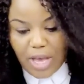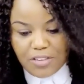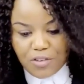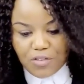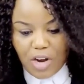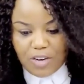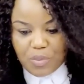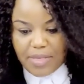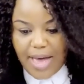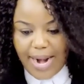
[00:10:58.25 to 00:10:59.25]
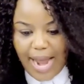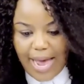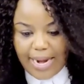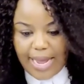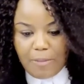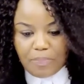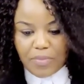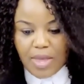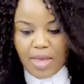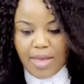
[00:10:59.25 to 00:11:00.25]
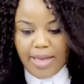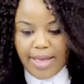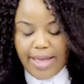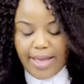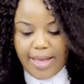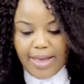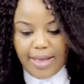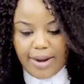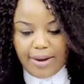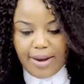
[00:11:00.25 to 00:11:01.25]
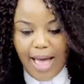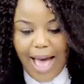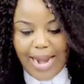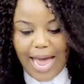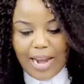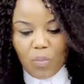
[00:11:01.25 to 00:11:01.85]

start with Harare. In Harare,